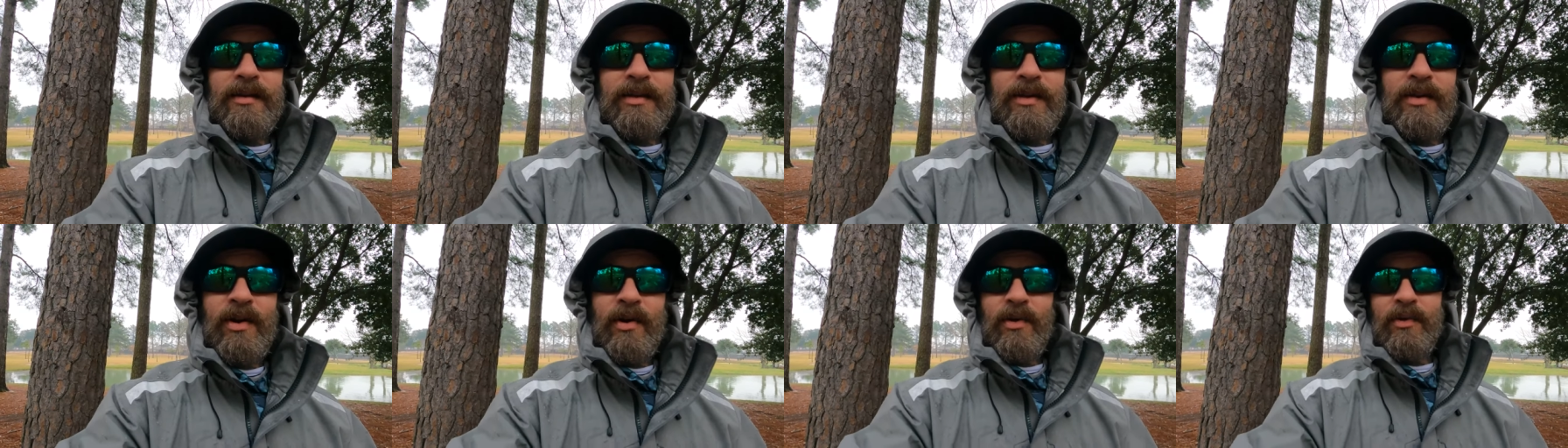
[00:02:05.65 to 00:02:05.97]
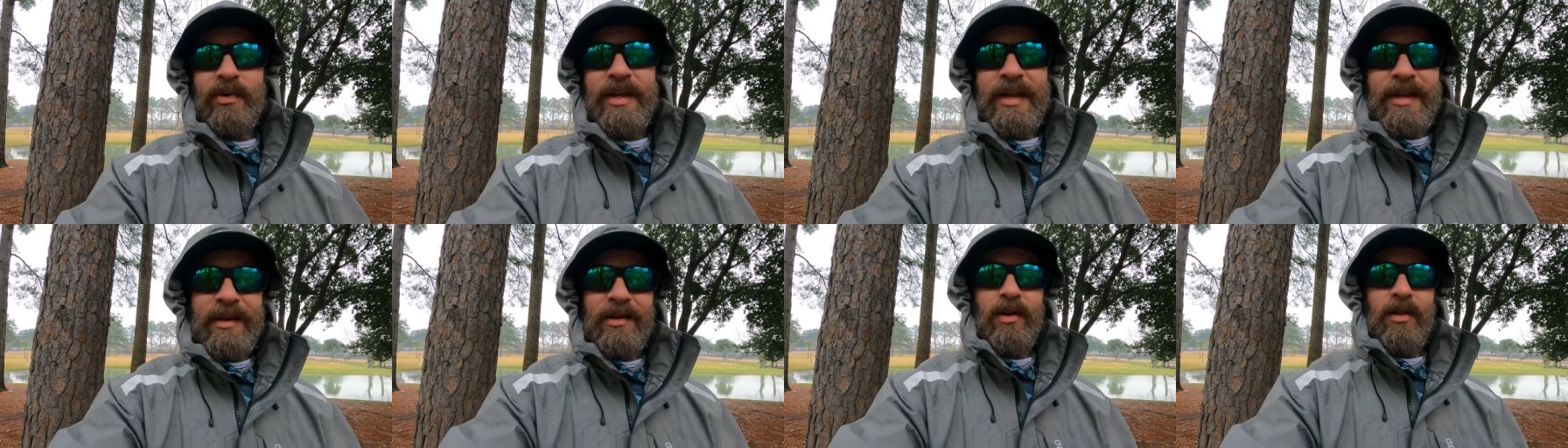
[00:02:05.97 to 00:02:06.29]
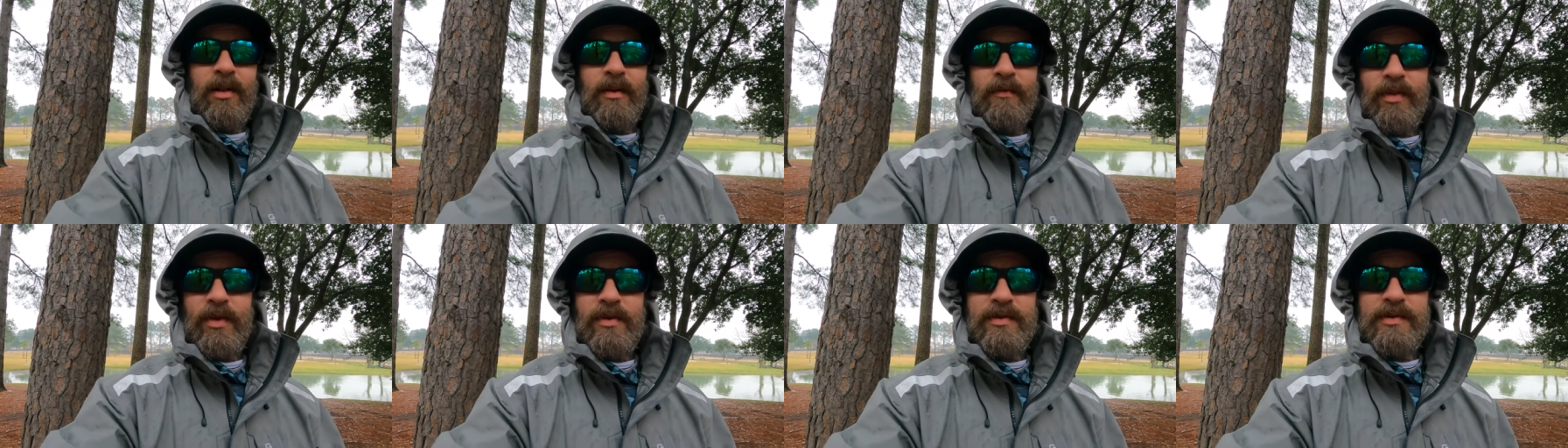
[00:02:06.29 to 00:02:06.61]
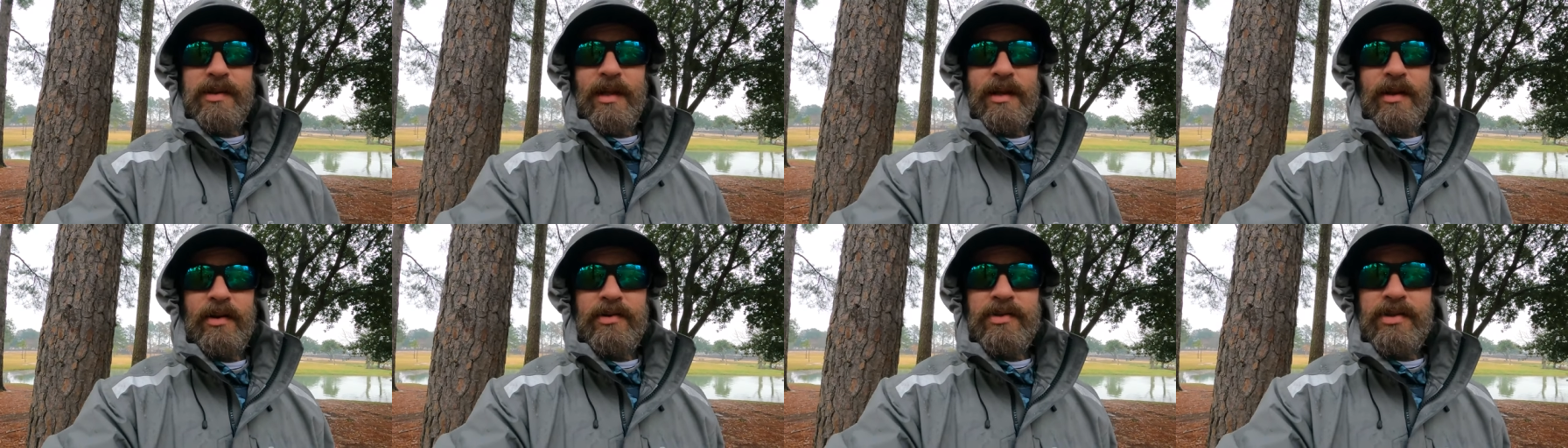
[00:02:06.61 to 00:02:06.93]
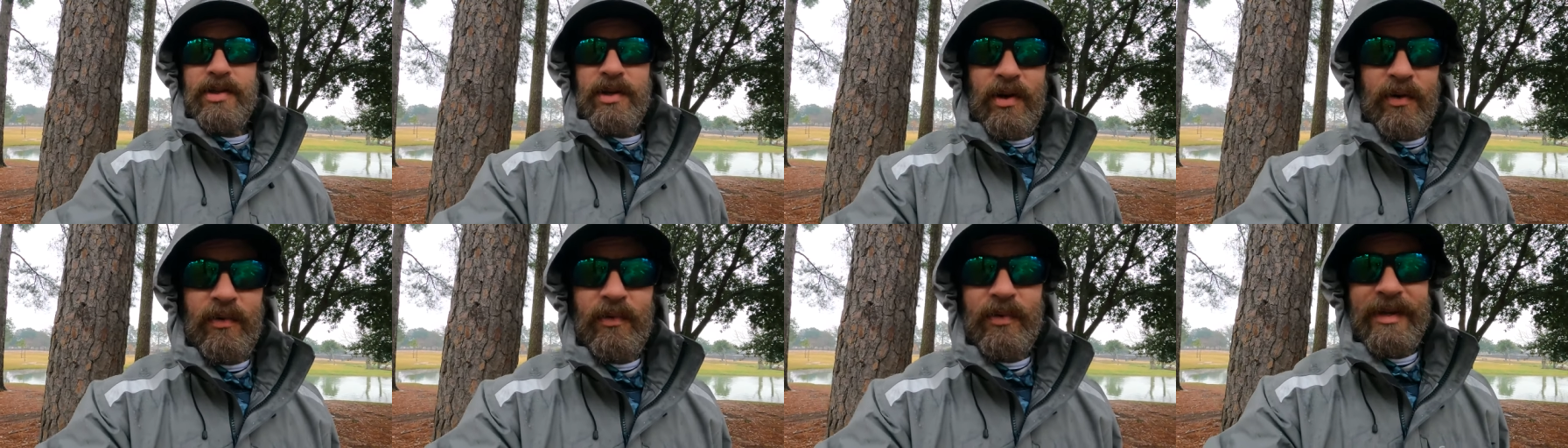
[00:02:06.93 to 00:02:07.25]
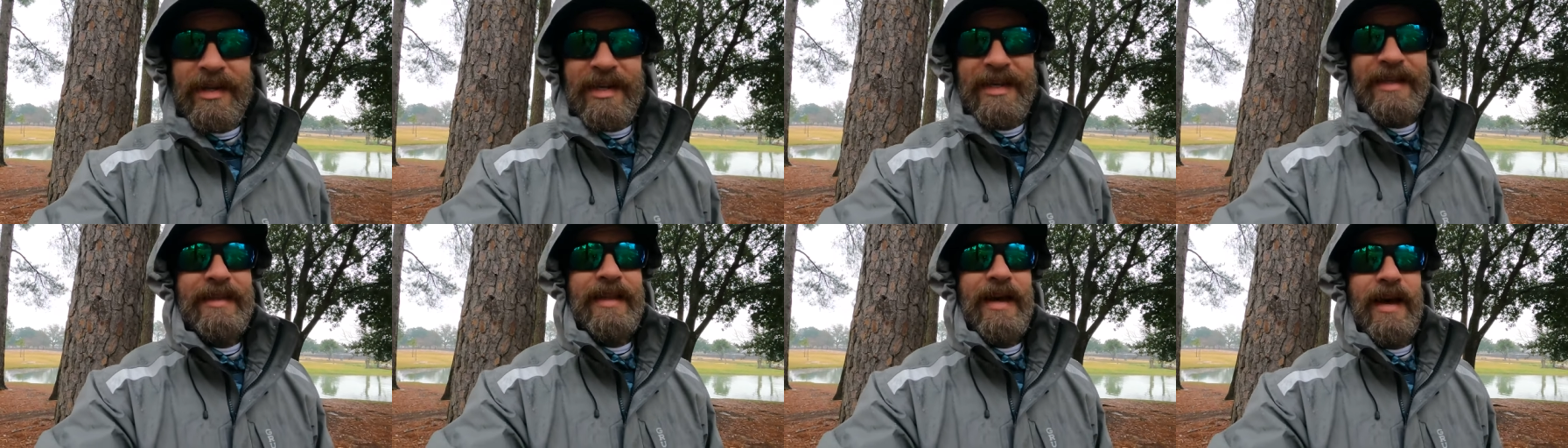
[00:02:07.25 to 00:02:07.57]
You don't need all of those layers. You
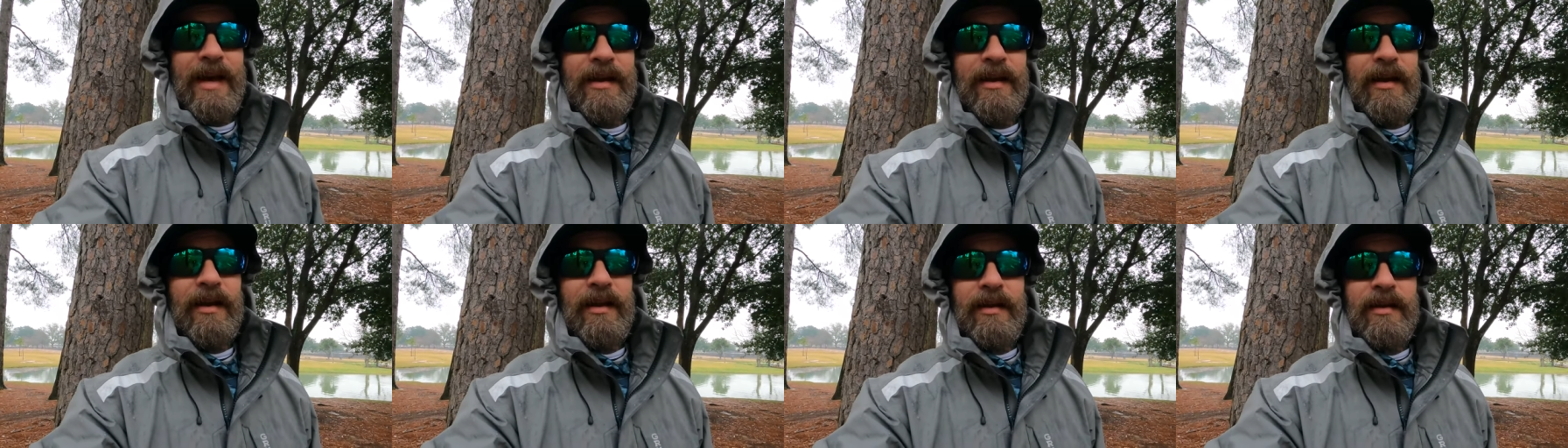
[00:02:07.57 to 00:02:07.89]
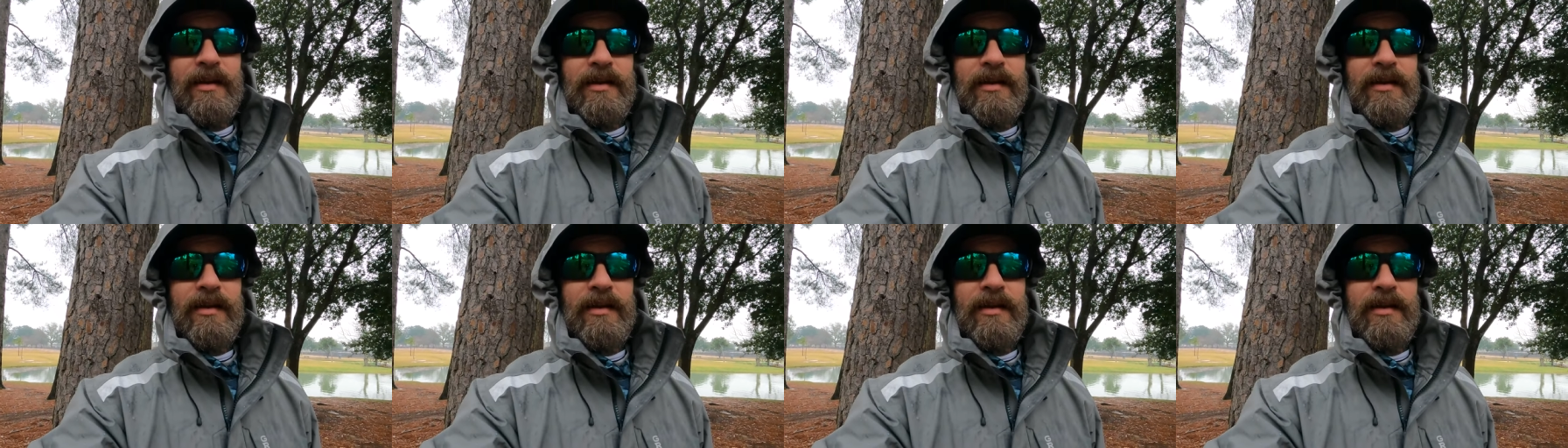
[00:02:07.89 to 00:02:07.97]
don't need that.